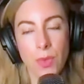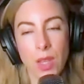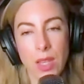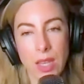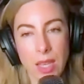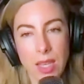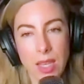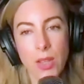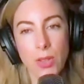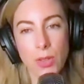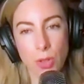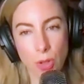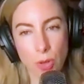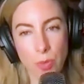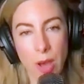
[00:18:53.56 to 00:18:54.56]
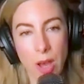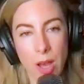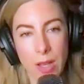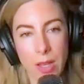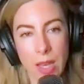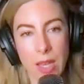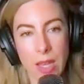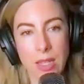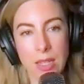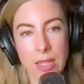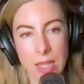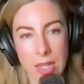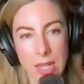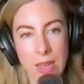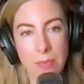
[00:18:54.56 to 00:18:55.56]
he killed Tupac and
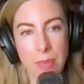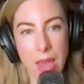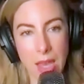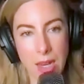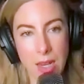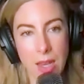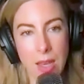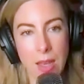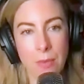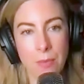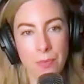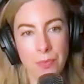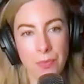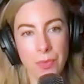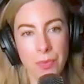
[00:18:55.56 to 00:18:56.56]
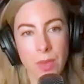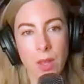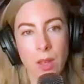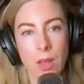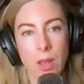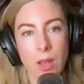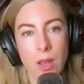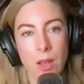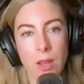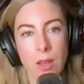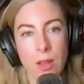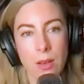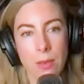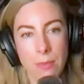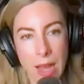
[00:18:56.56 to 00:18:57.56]
Diddy paid him
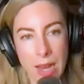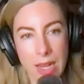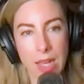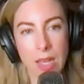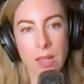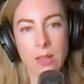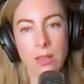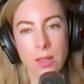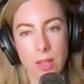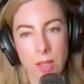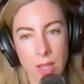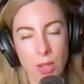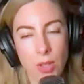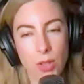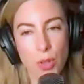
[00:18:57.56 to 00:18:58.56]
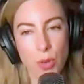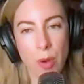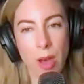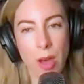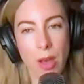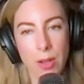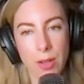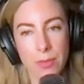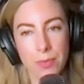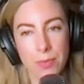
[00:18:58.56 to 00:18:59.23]
money to kill Tupac.